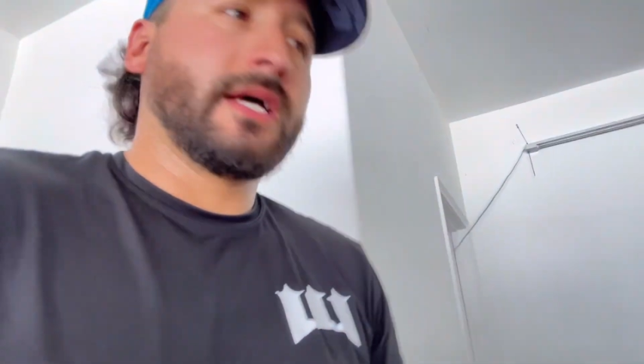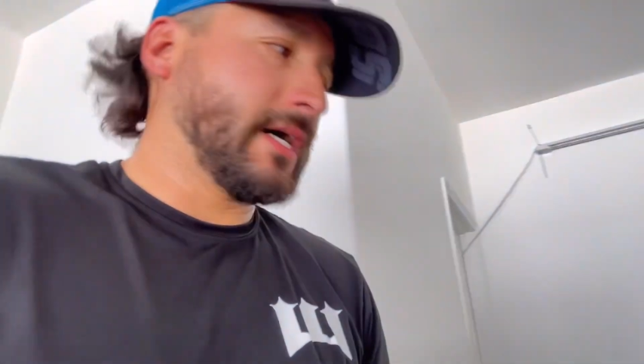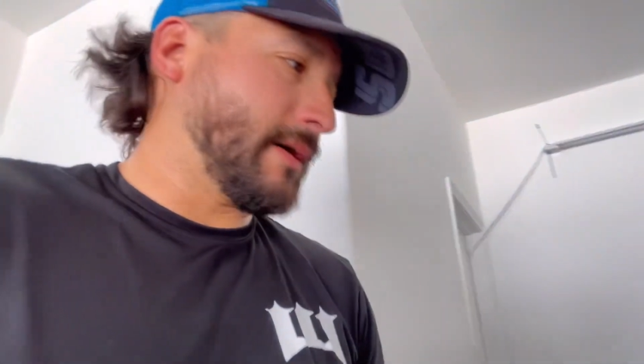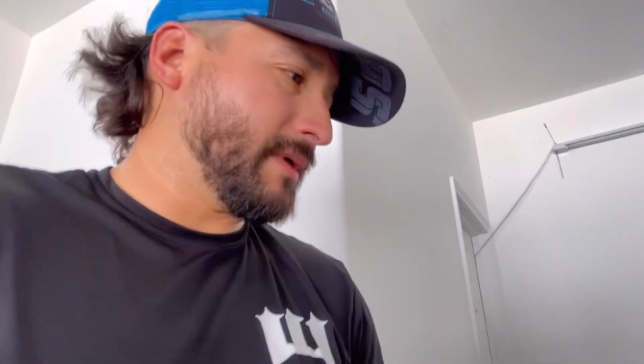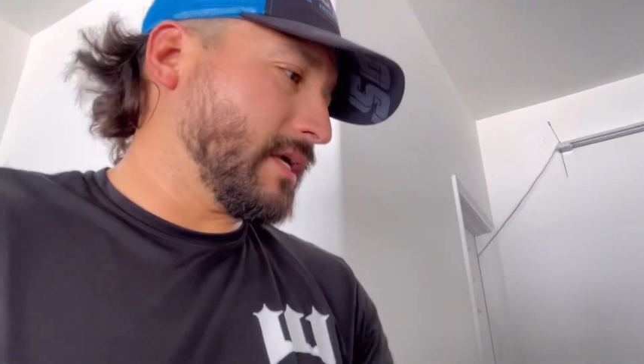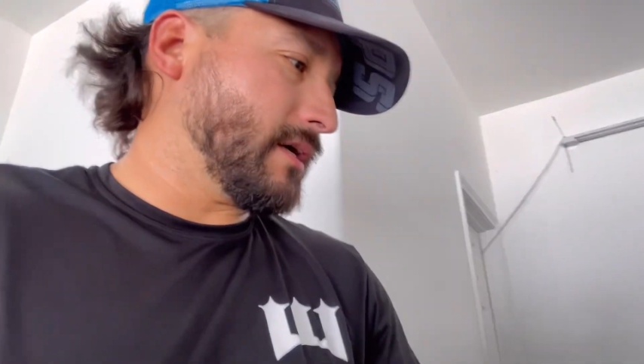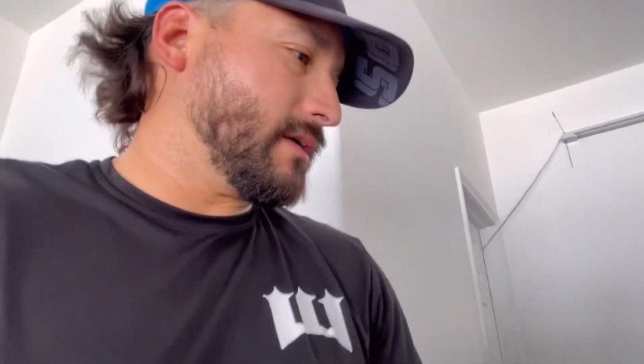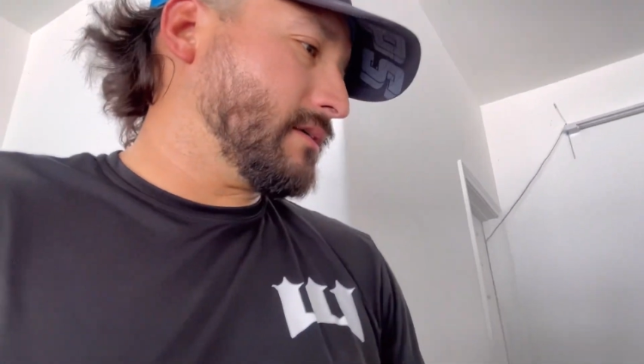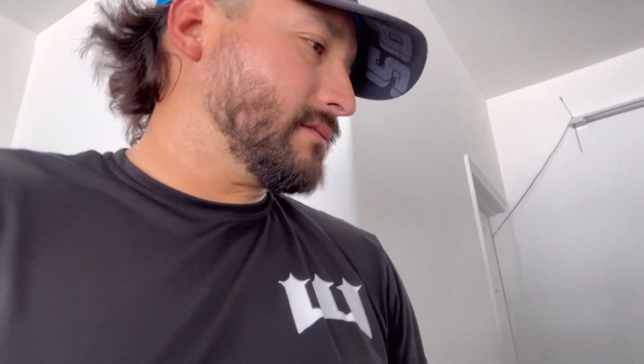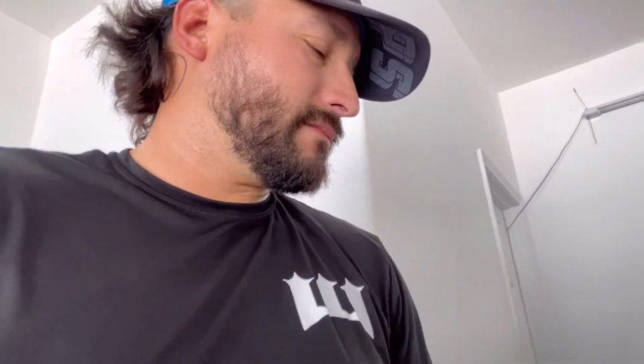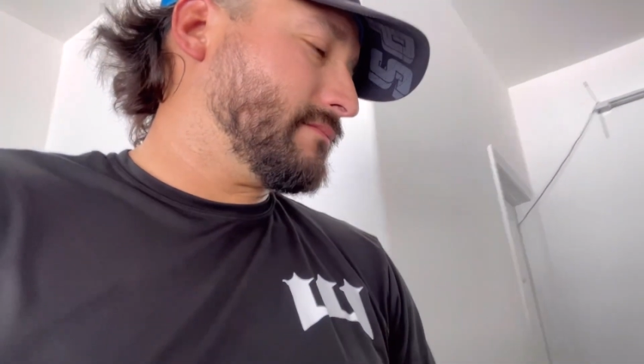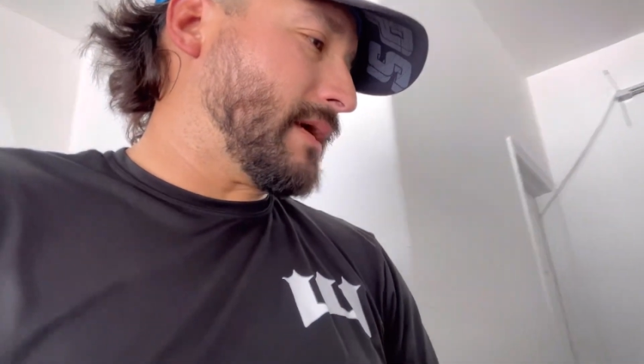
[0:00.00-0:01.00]
I'm gonna
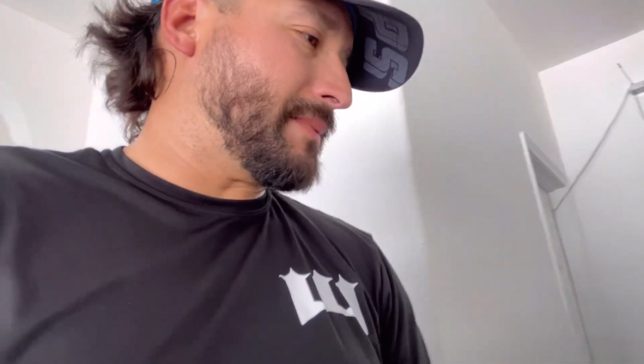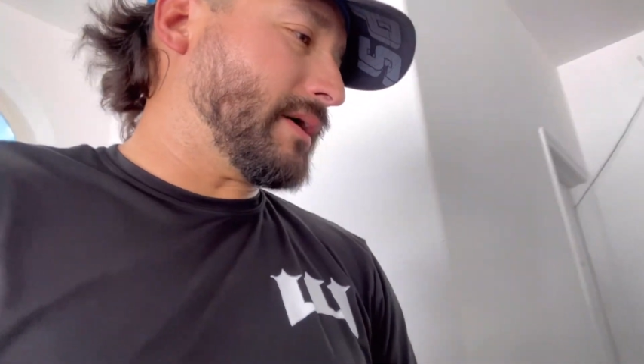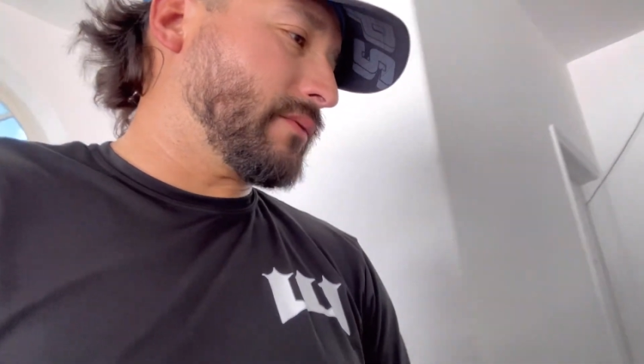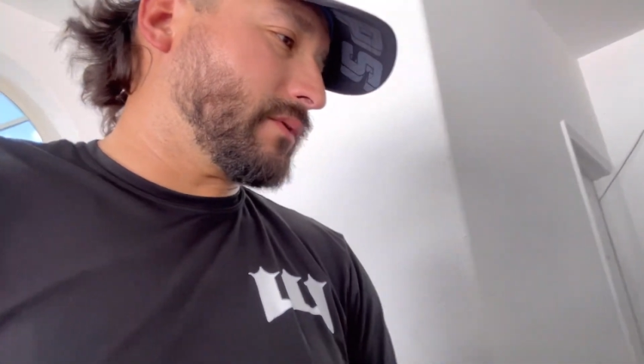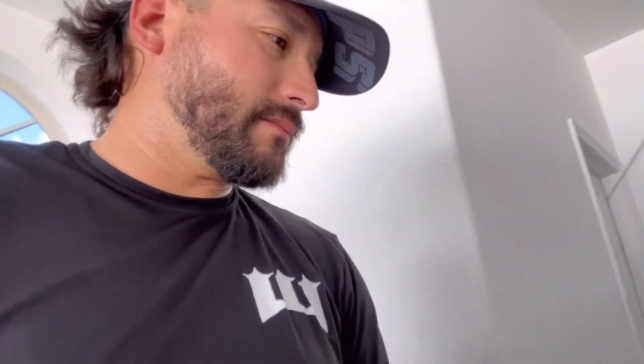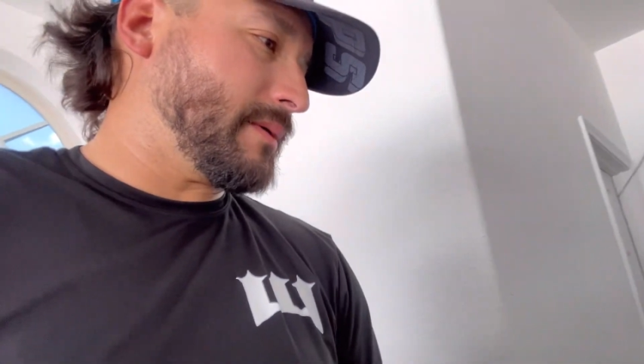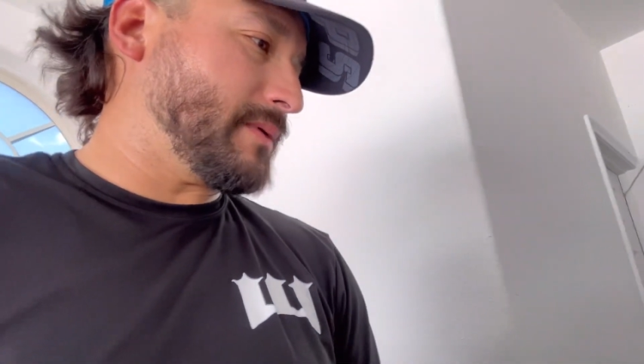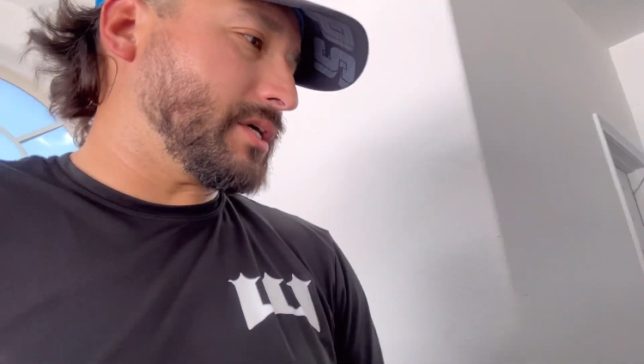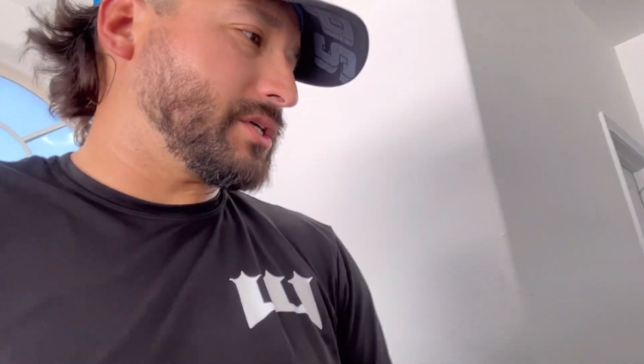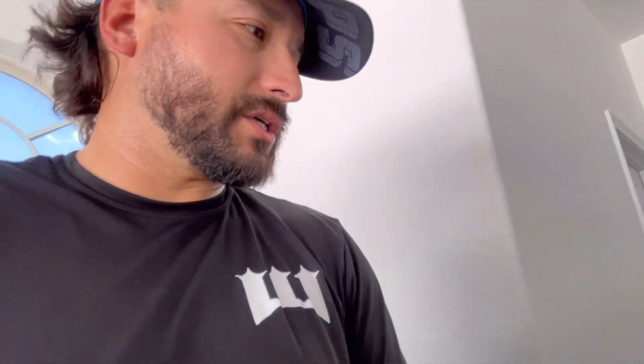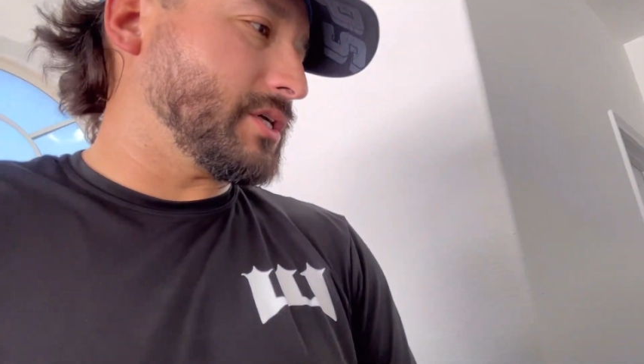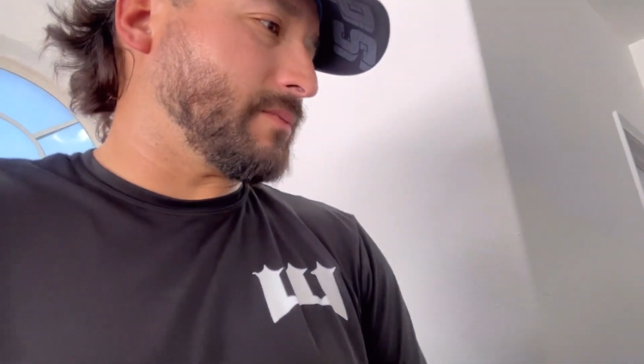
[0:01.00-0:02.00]
Maybe I
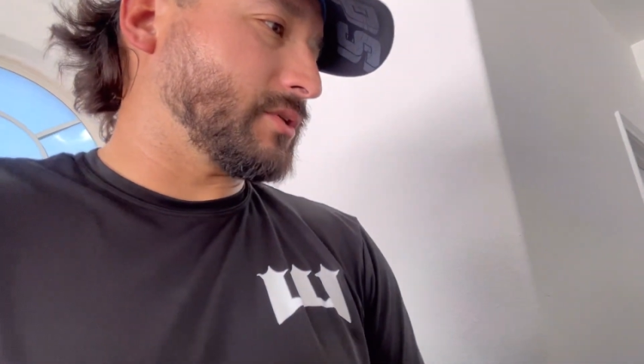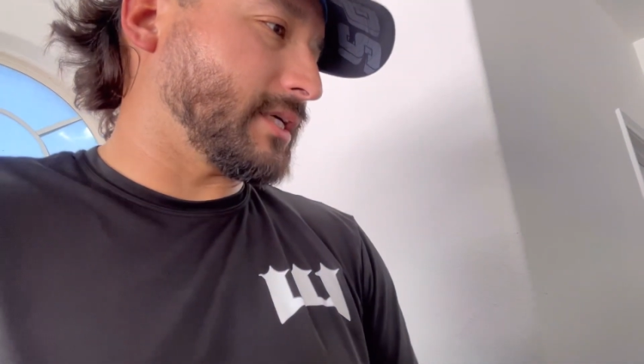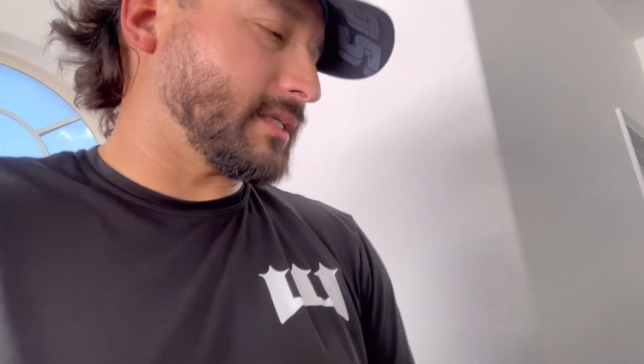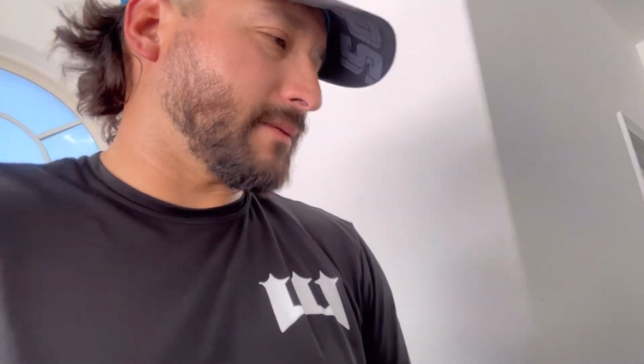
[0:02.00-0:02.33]
should double check